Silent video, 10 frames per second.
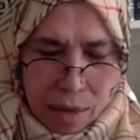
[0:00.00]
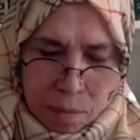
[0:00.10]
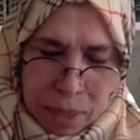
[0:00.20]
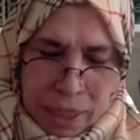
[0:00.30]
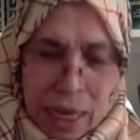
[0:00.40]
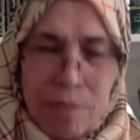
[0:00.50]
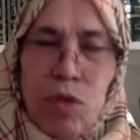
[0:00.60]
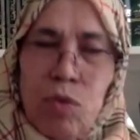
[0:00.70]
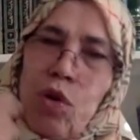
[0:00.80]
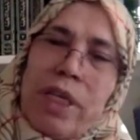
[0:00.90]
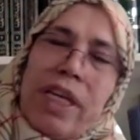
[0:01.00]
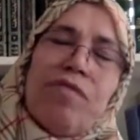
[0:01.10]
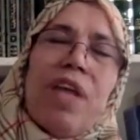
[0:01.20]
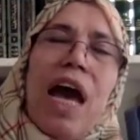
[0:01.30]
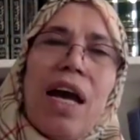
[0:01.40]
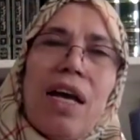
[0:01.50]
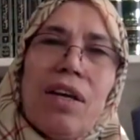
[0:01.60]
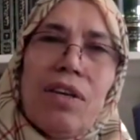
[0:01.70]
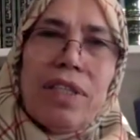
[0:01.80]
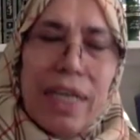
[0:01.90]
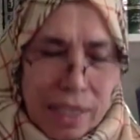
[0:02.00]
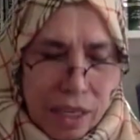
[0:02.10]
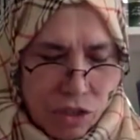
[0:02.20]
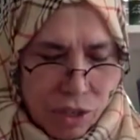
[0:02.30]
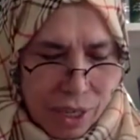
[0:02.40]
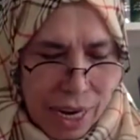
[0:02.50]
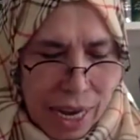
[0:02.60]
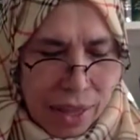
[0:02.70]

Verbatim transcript: Many times we don't give that good attention.